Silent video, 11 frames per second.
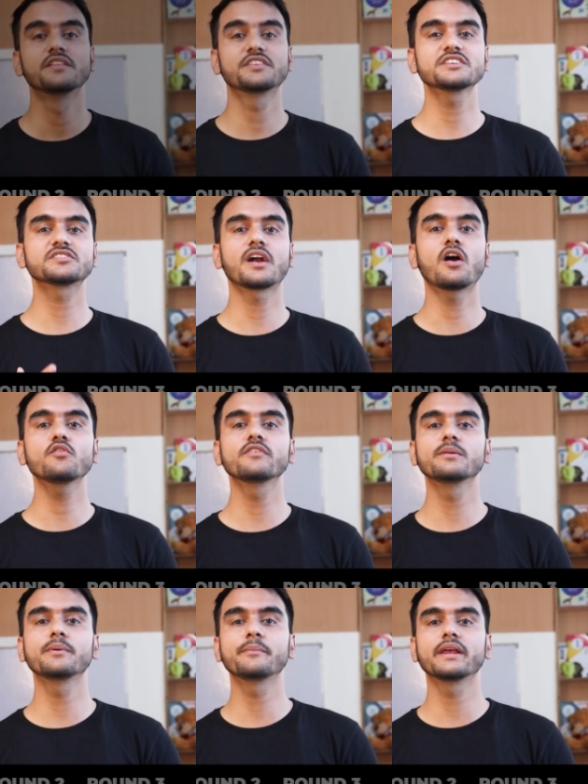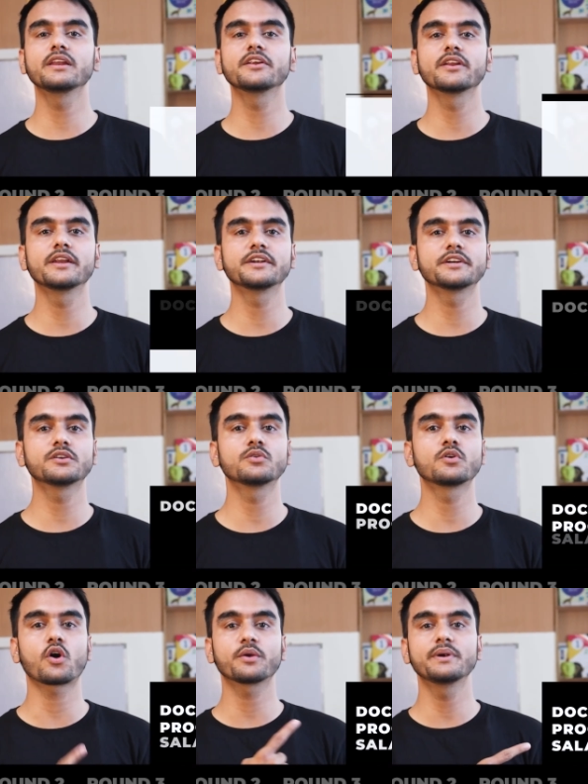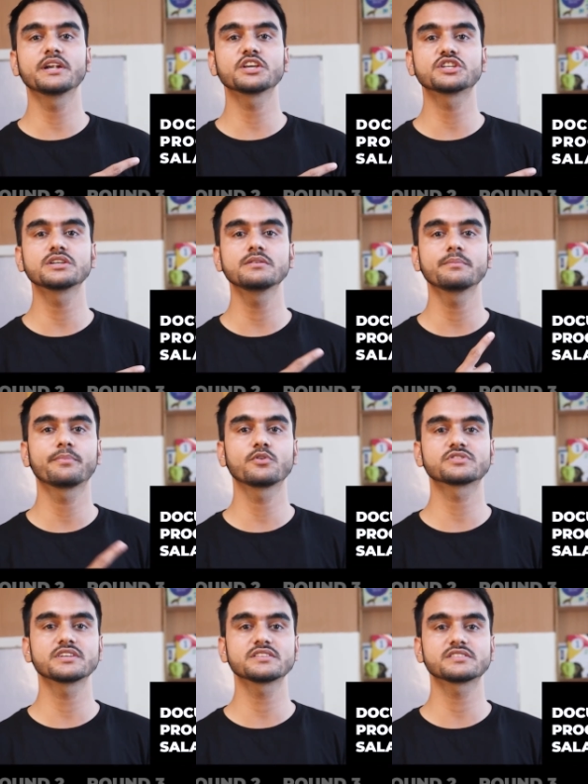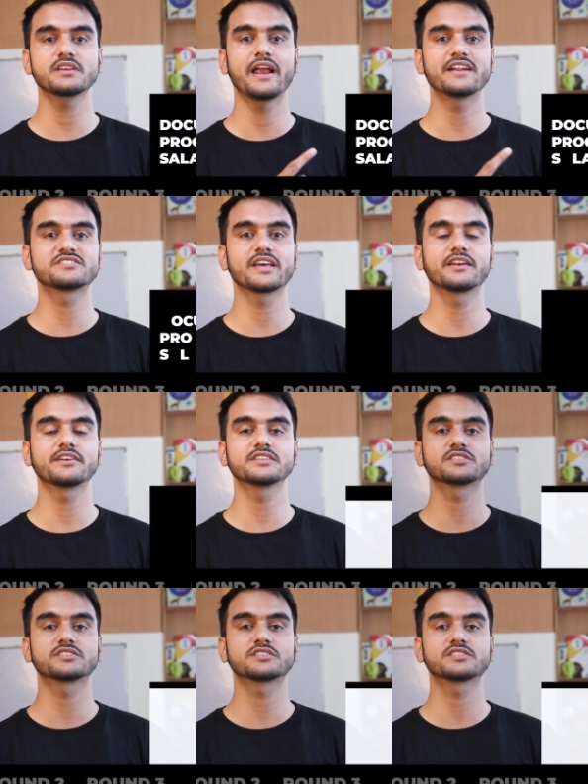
This round will be mainly related to documentation, process and salary